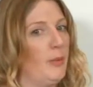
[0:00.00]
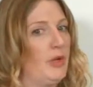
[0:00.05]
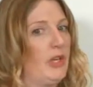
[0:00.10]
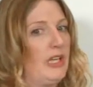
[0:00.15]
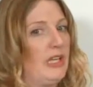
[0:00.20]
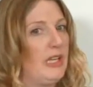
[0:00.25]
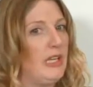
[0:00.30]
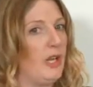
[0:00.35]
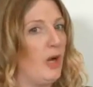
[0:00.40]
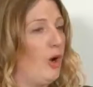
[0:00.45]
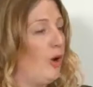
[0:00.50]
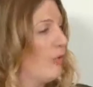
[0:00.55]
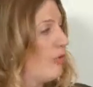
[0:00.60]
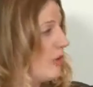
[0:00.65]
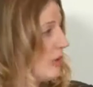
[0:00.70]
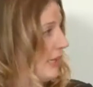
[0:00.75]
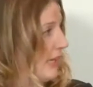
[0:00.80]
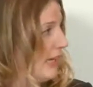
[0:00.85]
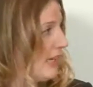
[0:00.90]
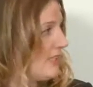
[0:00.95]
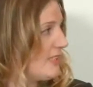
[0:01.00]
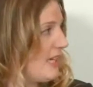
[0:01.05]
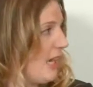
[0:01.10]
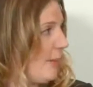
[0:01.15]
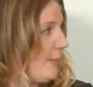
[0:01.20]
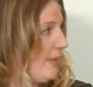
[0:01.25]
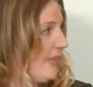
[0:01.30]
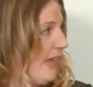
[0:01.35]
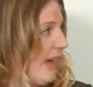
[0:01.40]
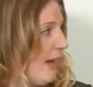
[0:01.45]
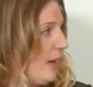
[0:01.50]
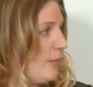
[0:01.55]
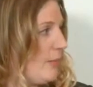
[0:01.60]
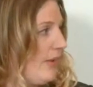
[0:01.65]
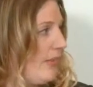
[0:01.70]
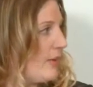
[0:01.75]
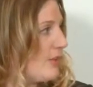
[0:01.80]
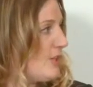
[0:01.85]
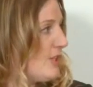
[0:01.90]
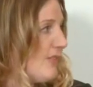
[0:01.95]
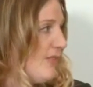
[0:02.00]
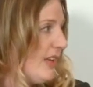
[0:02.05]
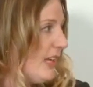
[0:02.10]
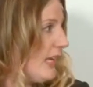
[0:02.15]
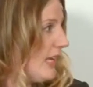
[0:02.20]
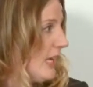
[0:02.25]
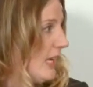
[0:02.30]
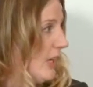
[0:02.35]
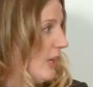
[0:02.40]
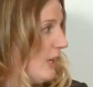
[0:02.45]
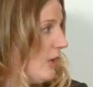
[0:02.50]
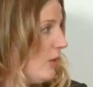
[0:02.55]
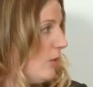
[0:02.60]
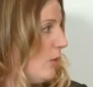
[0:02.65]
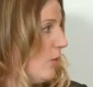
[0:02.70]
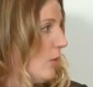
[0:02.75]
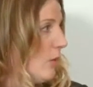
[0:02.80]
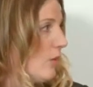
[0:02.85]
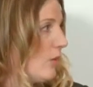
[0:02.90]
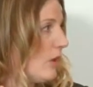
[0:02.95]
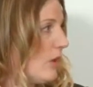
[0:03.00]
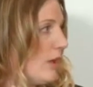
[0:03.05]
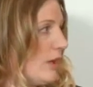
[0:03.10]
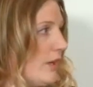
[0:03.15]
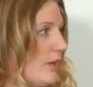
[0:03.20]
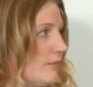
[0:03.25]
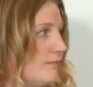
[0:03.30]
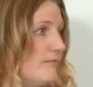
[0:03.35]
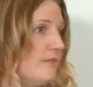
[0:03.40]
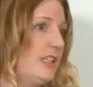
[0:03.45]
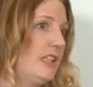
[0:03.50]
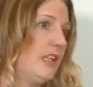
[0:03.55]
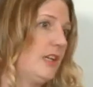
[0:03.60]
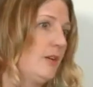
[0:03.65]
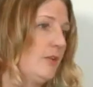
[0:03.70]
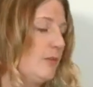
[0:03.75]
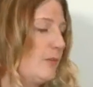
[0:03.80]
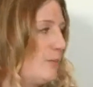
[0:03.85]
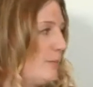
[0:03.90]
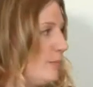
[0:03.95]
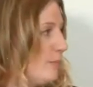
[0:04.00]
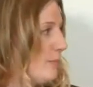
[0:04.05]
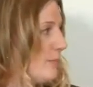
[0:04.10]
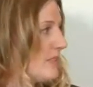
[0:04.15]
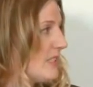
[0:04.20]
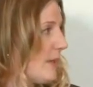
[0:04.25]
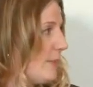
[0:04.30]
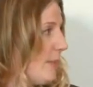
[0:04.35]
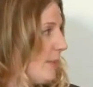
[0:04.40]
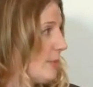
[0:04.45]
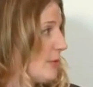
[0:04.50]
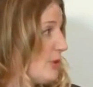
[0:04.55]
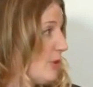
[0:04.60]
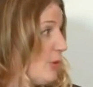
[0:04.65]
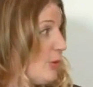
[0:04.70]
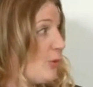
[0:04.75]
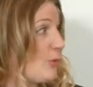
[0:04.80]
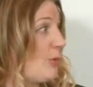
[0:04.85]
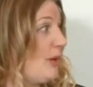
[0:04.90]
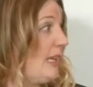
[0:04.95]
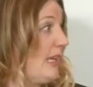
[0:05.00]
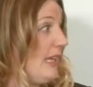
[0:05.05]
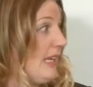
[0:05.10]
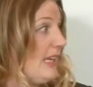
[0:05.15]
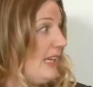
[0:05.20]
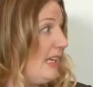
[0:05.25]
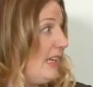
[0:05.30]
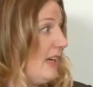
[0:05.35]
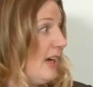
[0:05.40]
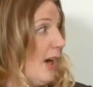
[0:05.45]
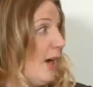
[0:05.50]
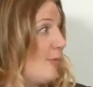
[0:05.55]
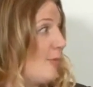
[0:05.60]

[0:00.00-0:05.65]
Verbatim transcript: putting an overlay on top of that, whether it's a video or you know, some people do 3D